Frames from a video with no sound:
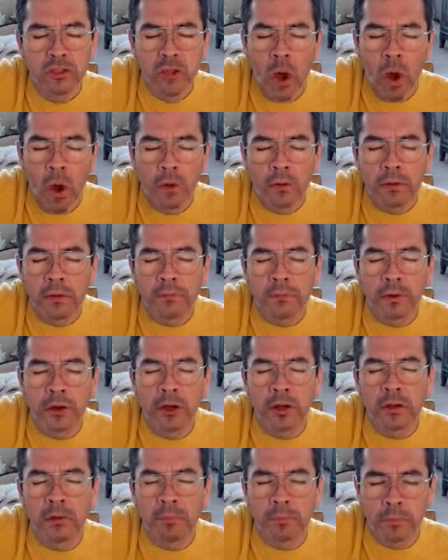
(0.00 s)
don't
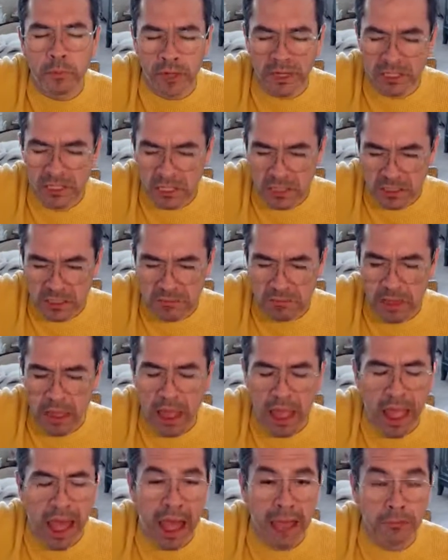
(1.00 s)
burn bridges.
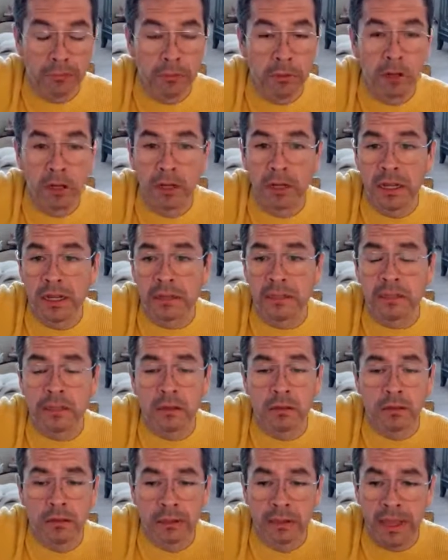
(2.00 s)
I've learned
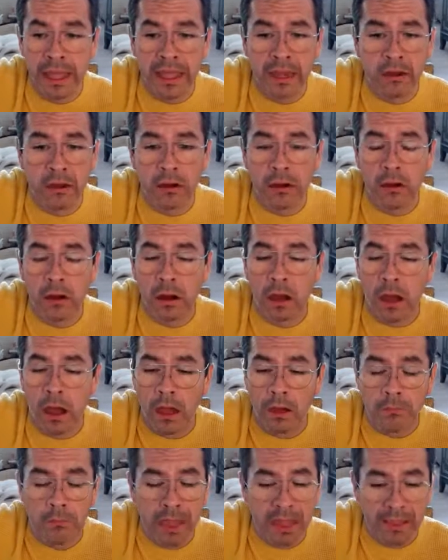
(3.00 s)
it later
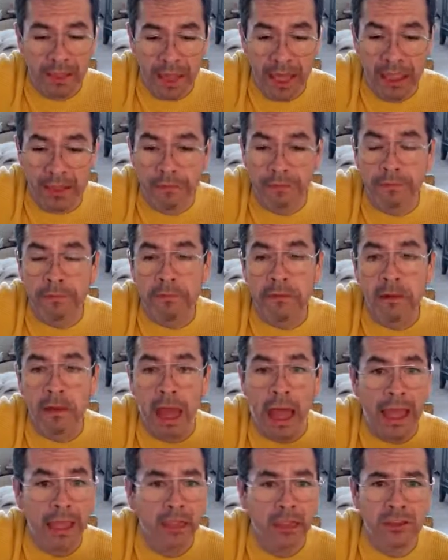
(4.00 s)
on my life.
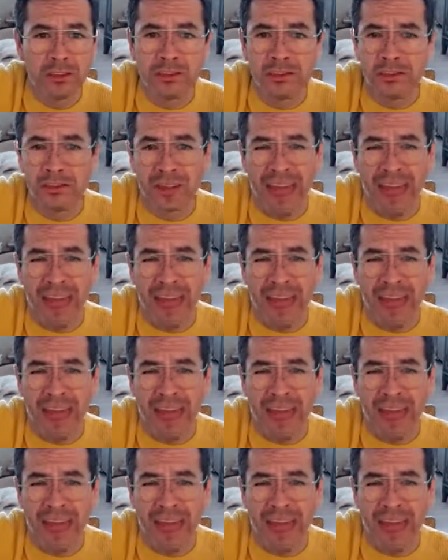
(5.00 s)
I've